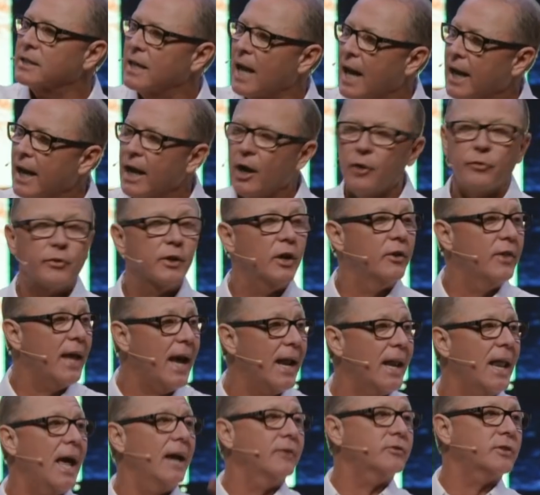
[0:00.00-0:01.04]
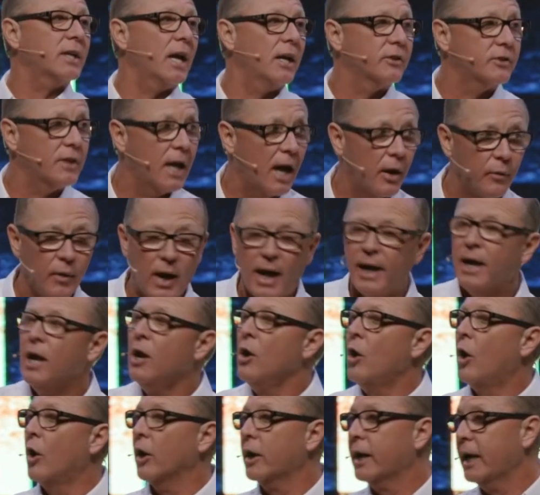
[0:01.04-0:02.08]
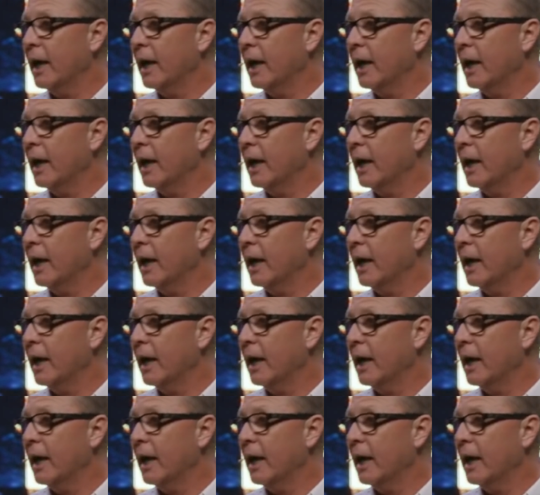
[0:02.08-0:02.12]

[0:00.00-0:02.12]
is not healthy or that lifestyle is not right or